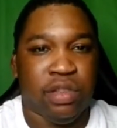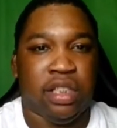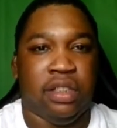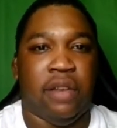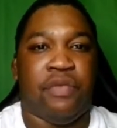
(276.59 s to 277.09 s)

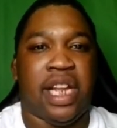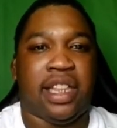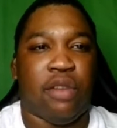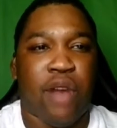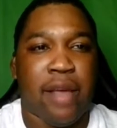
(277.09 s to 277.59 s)
which
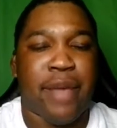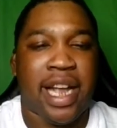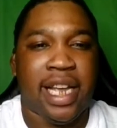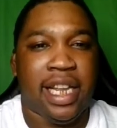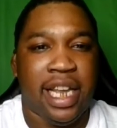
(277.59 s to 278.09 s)
deflected right
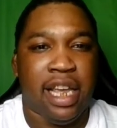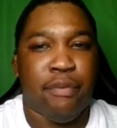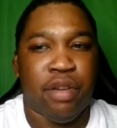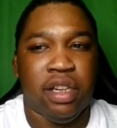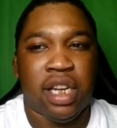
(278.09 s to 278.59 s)
back in
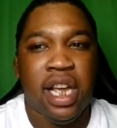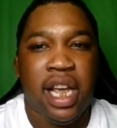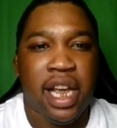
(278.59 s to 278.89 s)
Ian Book.